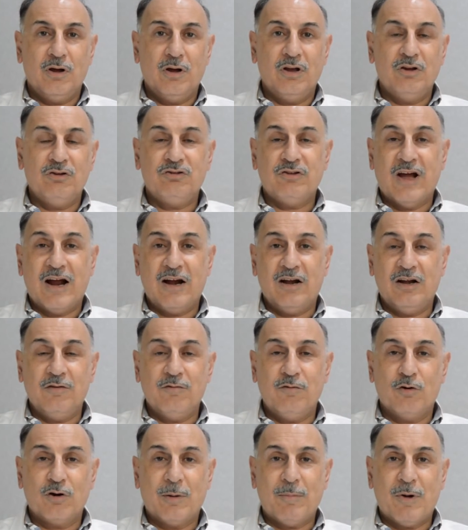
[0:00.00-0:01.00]
entirely
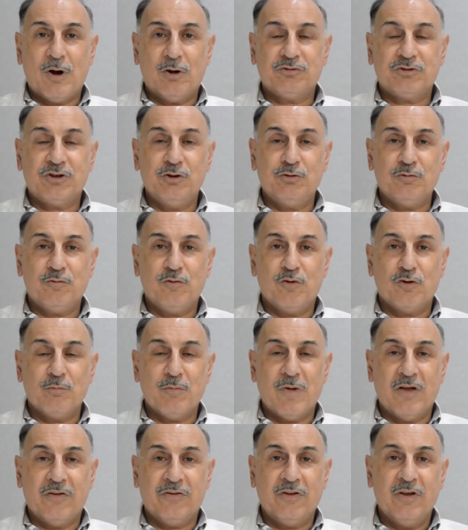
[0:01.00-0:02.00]
for about 3 to 4
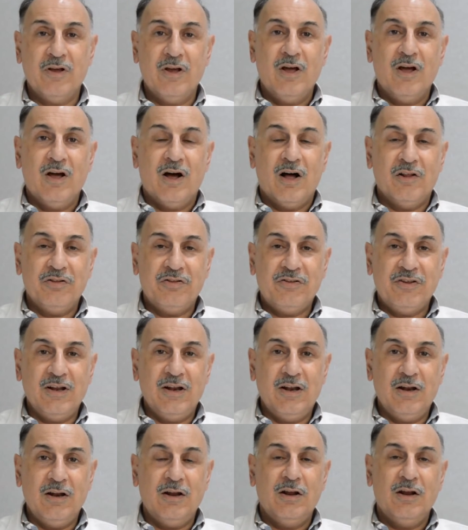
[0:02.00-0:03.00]
months
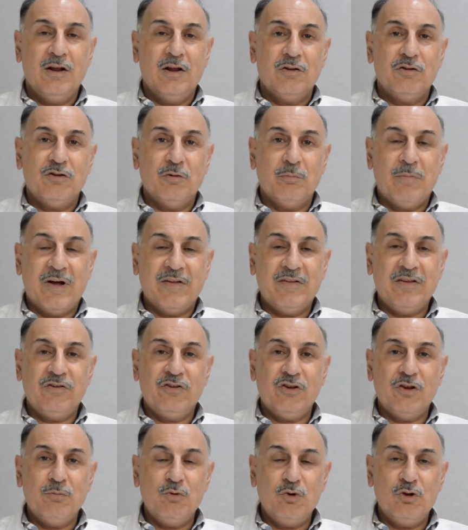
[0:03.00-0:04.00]
until the
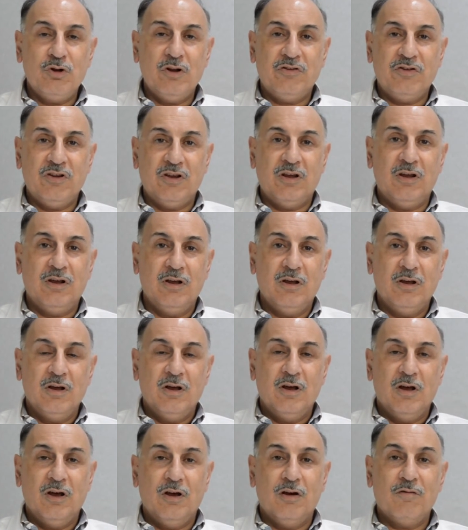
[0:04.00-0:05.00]
body's immunity
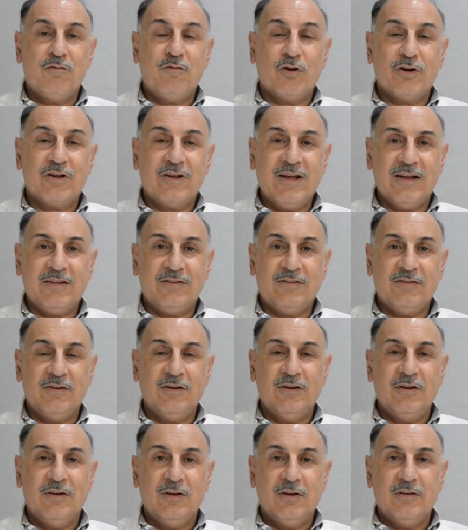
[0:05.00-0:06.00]

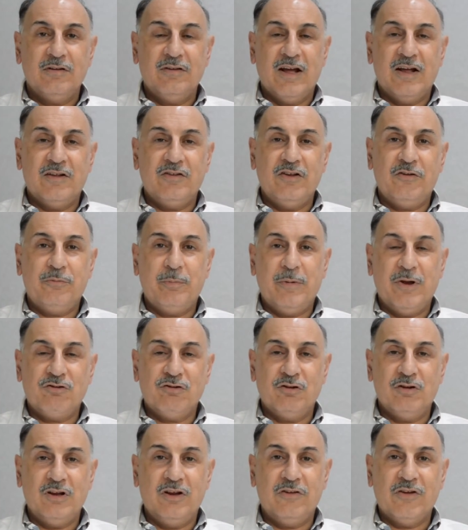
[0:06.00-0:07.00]
forget that this
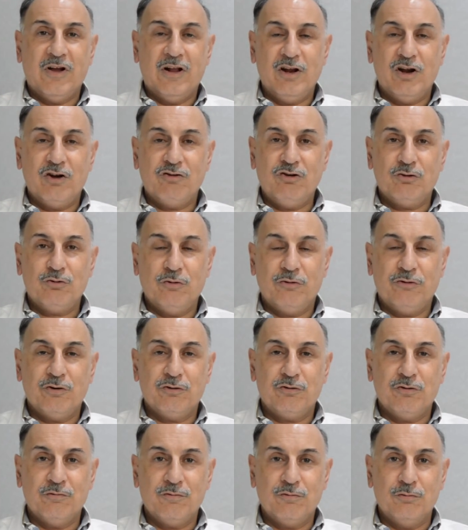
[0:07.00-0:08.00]
patient is allergic to
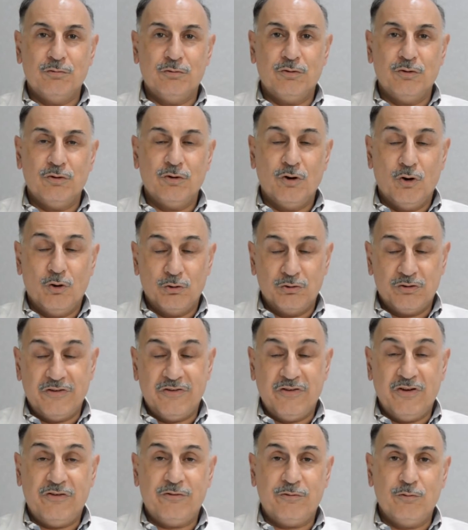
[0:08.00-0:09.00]
certain food, or to
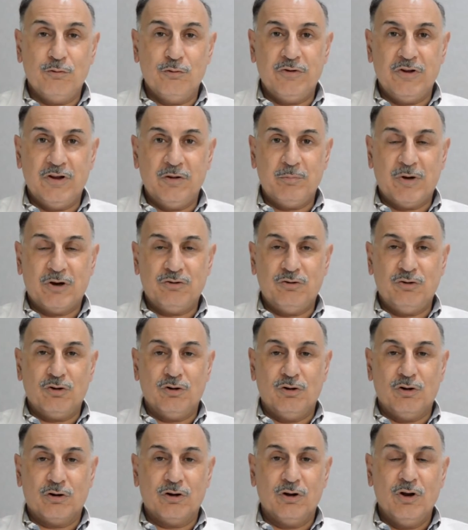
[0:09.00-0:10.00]
this food in
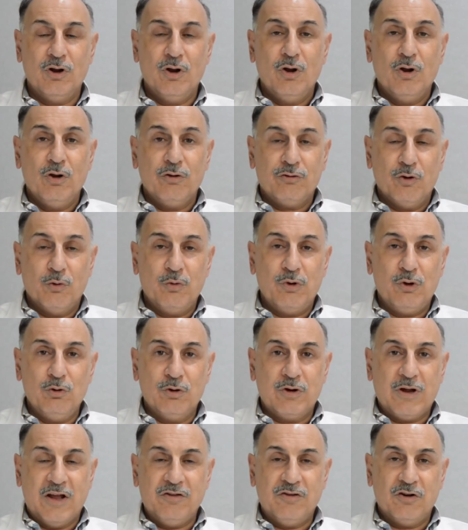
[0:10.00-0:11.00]
particular. So we
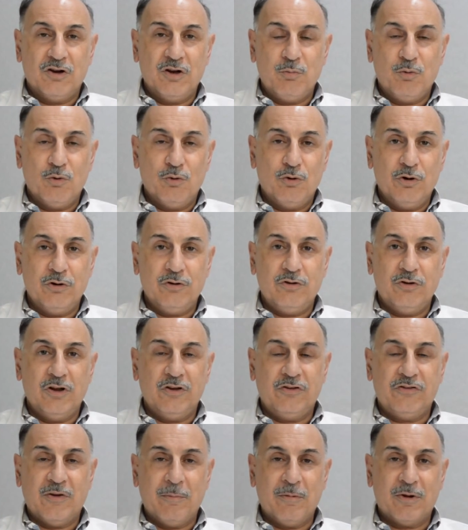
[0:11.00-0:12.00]
look at the report.
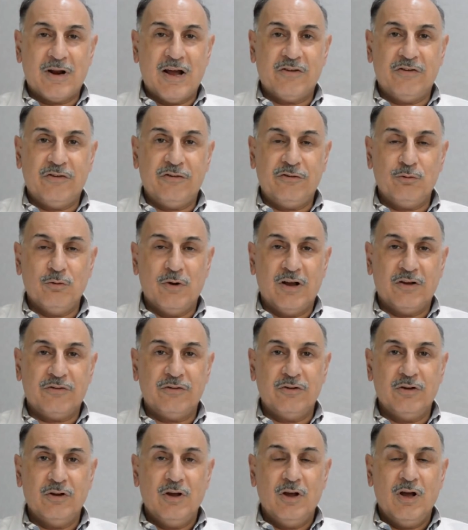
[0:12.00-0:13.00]
It summarizes to
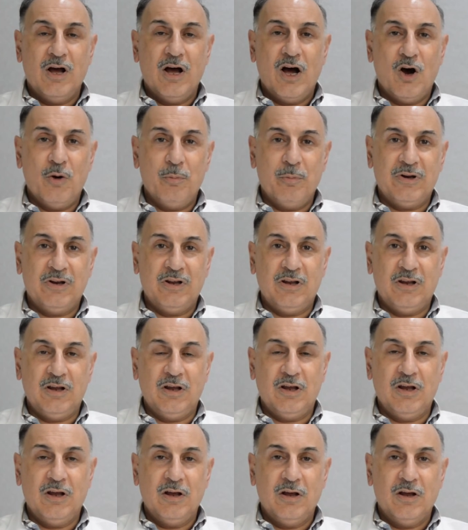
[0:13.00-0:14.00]
us how
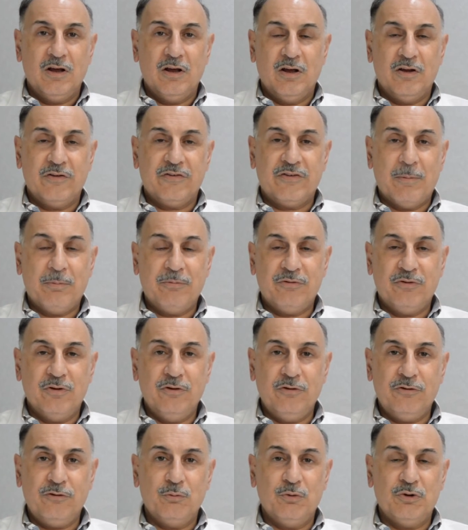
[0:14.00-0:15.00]
many
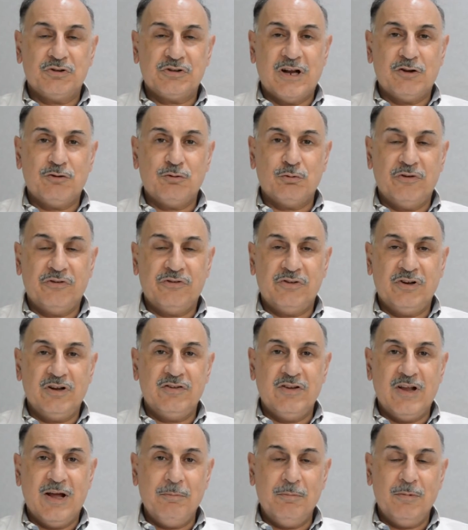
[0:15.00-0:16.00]
substances. We try to
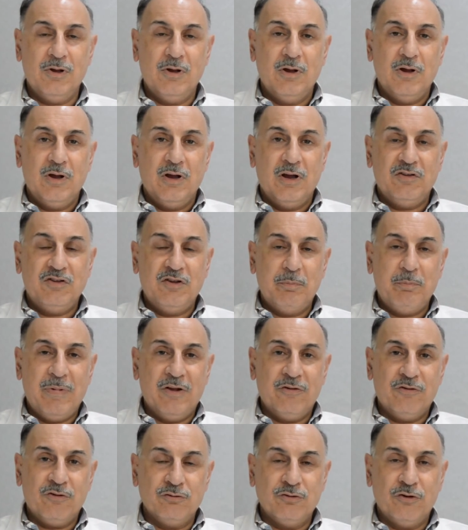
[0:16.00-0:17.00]
restrict them. It
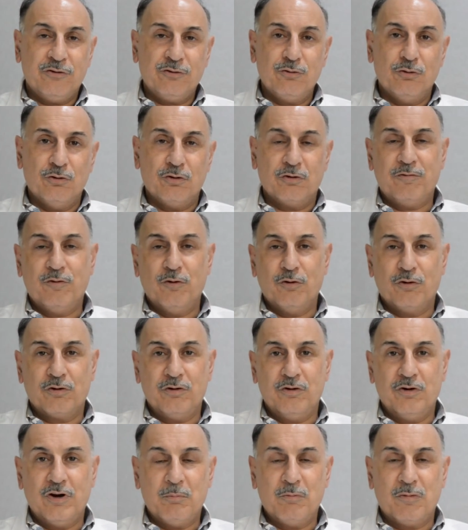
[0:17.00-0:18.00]
depends on the score.
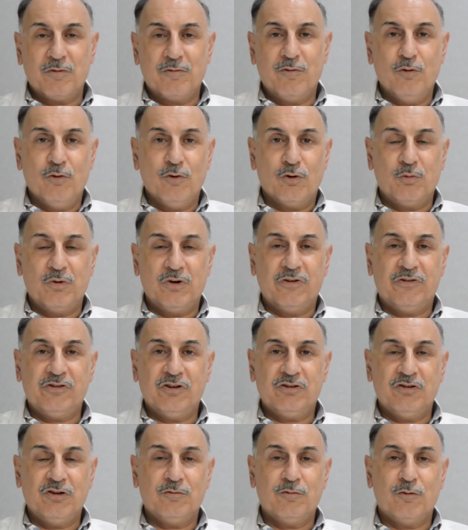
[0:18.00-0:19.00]
For number 4, we
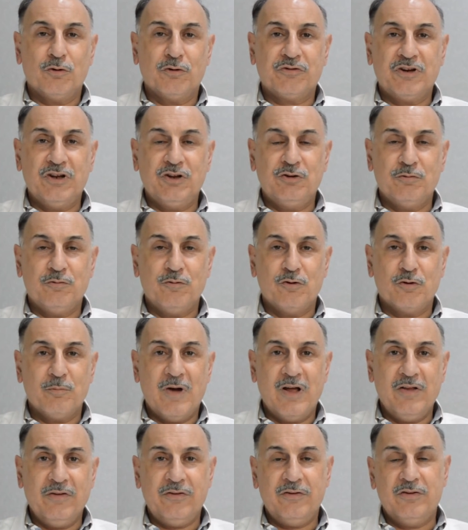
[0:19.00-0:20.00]
restrict it for 3 to 4
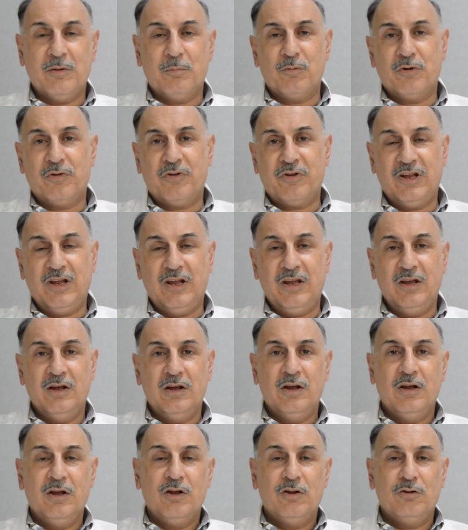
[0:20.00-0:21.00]
months. Number 3,
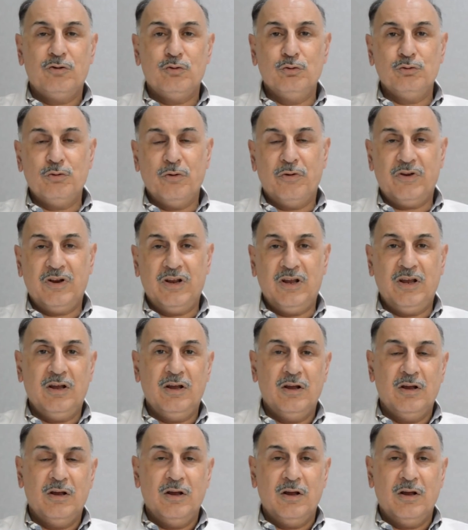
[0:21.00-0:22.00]
2 to 3,